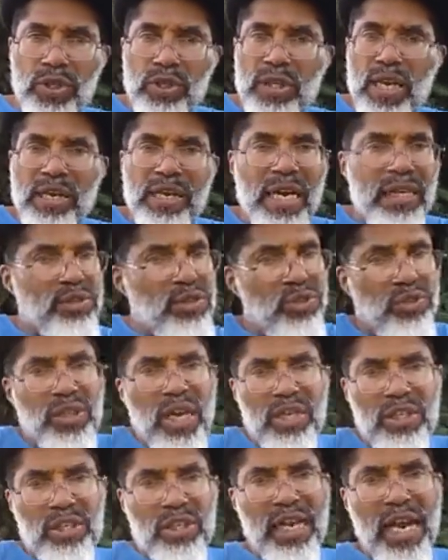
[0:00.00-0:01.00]
and then there's a
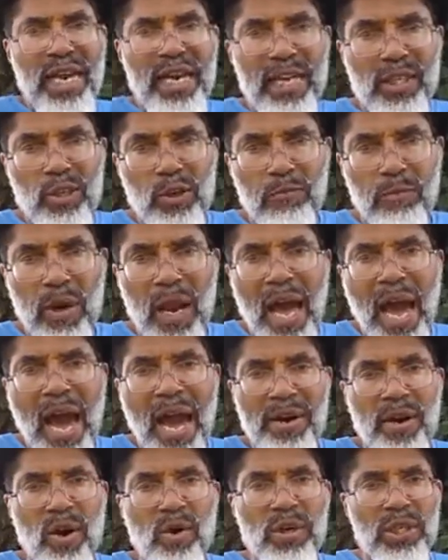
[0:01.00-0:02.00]
section that is
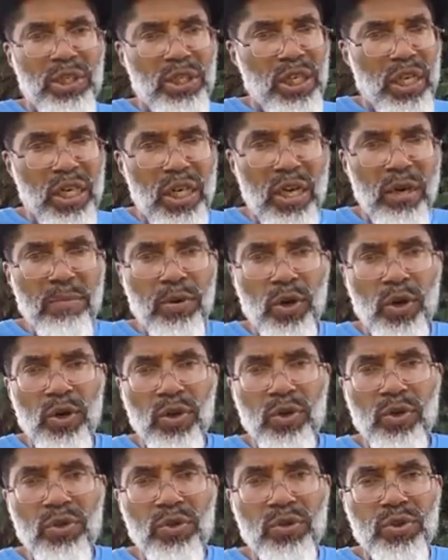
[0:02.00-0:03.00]
applied only to
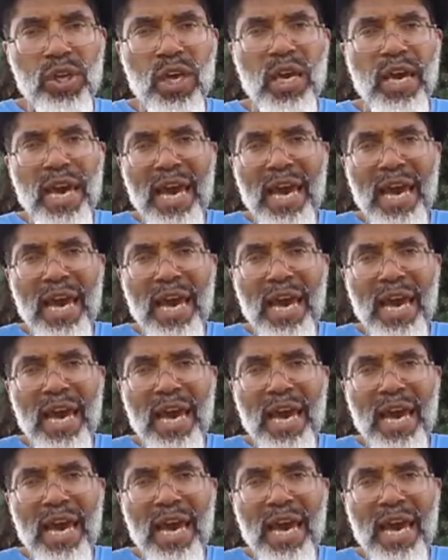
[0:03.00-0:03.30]
Hebrews.